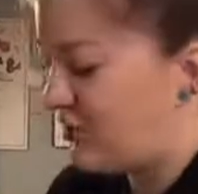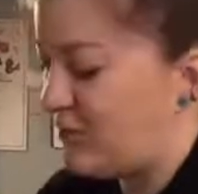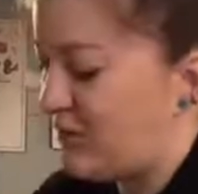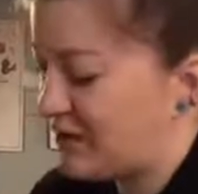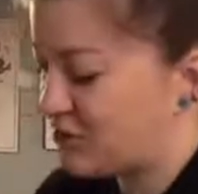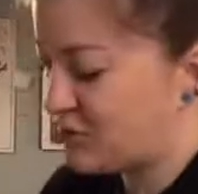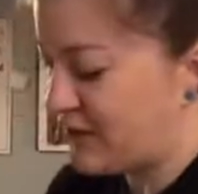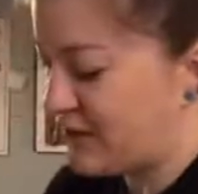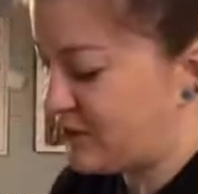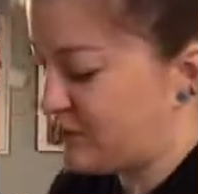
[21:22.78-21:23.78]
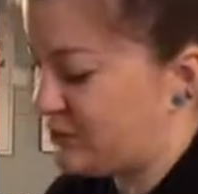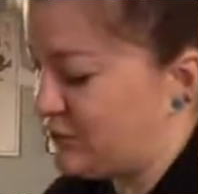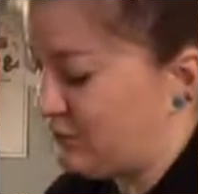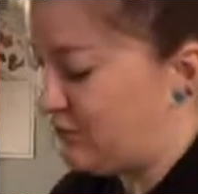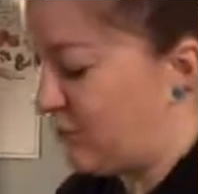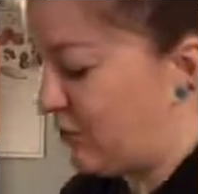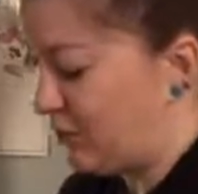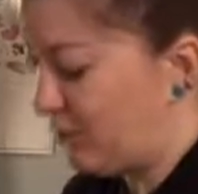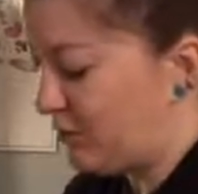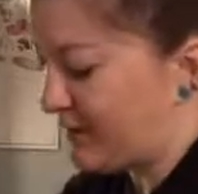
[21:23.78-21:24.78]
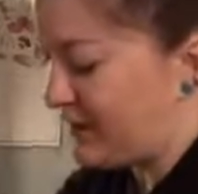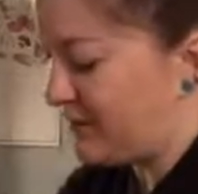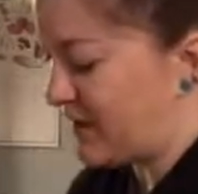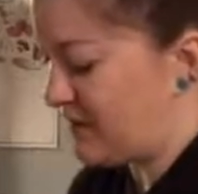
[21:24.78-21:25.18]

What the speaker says: You want to try to roll them